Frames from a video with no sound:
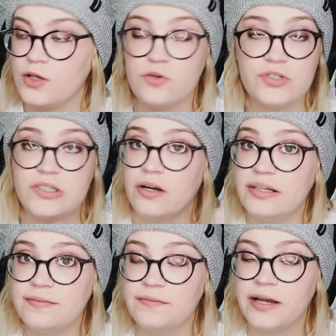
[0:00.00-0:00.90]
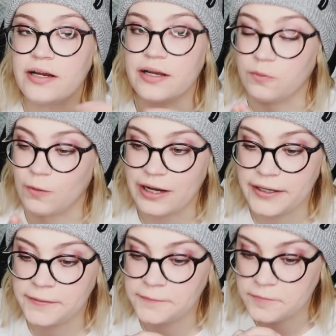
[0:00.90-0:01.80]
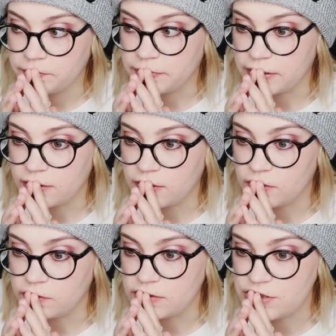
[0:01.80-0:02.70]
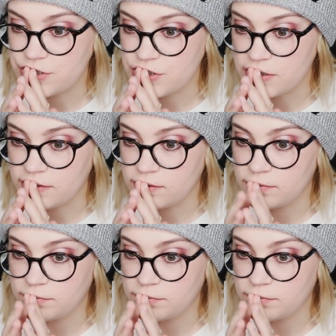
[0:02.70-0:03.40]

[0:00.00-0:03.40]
who started the fire and why. But holy shit.